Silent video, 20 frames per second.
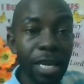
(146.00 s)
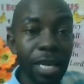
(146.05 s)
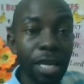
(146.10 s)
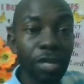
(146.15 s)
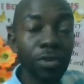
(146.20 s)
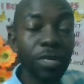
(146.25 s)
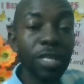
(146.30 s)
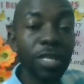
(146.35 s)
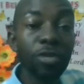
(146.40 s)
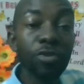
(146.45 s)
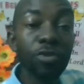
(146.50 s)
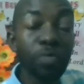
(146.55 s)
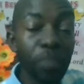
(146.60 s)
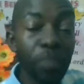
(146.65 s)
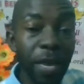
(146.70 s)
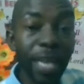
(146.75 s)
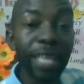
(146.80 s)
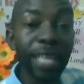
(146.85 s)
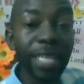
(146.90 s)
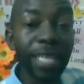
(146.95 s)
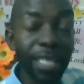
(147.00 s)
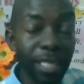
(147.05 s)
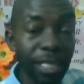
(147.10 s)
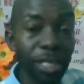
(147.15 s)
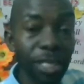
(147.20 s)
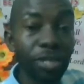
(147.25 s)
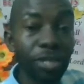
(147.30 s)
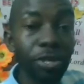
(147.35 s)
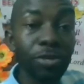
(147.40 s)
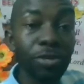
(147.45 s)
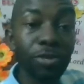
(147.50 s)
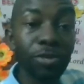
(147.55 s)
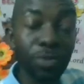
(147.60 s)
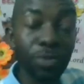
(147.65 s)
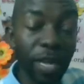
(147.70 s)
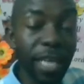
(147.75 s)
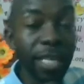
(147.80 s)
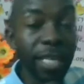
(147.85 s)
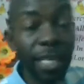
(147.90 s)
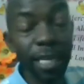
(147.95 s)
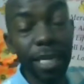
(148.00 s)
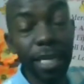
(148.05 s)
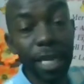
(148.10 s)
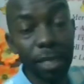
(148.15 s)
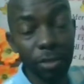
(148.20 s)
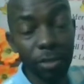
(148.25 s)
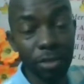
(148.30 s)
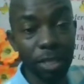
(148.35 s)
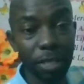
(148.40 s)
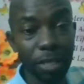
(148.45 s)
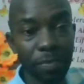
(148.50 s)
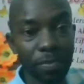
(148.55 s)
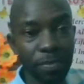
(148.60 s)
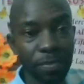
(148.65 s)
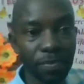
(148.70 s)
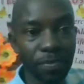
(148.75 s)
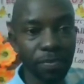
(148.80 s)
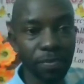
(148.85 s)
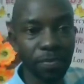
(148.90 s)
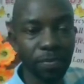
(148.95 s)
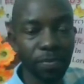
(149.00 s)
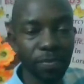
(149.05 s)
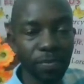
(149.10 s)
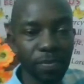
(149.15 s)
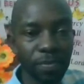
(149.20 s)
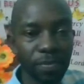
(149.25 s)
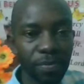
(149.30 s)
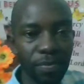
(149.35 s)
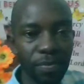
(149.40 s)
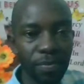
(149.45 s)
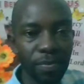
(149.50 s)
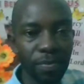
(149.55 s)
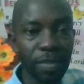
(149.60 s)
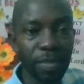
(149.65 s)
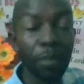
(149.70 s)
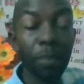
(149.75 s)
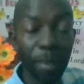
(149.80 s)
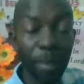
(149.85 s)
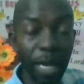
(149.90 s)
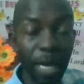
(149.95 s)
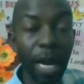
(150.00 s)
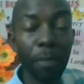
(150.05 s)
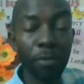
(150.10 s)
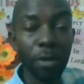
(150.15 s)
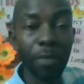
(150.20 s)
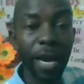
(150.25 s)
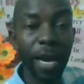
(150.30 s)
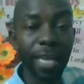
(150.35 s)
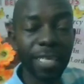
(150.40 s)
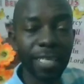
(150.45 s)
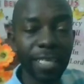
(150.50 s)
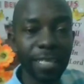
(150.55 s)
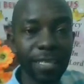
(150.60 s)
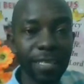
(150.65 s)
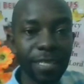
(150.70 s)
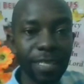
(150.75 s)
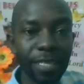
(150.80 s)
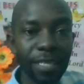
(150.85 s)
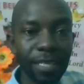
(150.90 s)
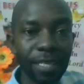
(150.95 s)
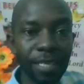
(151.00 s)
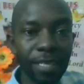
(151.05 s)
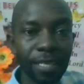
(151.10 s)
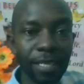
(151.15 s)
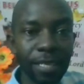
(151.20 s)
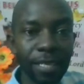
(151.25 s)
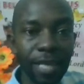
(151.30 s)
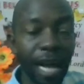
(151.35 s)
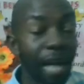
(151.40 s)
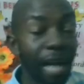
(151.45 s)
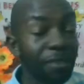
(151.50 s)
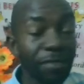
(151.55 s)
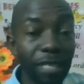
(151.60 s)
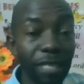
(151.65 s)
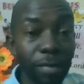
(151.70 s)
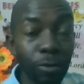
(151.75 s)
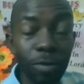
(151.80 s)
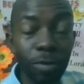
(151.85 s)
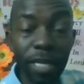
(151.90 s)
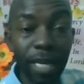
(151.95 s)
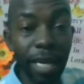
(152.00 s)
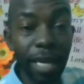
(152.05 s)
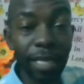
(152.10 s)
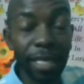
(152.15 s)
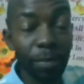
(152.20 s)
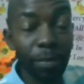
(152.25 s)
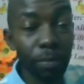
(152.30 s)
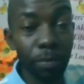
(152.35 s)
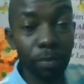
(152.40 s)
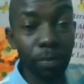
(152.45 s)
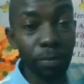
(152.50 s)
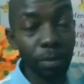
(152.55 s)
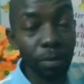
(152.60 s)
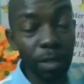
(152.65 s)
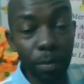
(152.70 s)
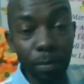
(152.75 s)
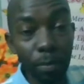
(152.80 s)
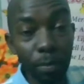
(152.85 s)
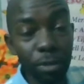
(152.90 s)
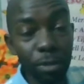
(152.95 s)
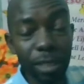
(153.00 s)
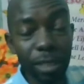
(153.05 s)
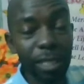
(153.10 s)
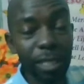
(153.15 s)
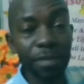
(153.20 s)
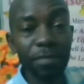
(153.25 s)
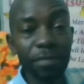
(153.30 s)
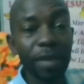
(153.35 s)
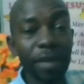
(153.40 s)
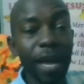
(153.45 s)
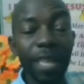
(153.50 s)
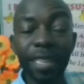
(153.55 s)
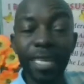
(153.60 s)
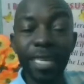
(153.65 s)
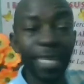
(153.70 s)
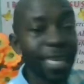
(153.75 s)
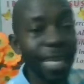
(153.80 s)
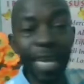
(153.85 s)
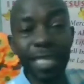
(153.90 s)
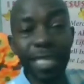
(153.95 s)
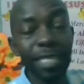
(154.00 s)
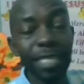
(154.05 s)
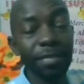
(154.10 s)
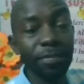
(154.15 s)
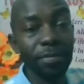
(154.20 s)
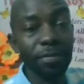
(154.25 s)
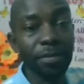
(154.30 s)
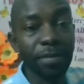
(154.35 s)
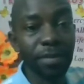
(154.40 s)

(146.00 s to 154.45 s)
you need to make the decision to end the relationship. Make up your mind. After looking at the positive and the negative,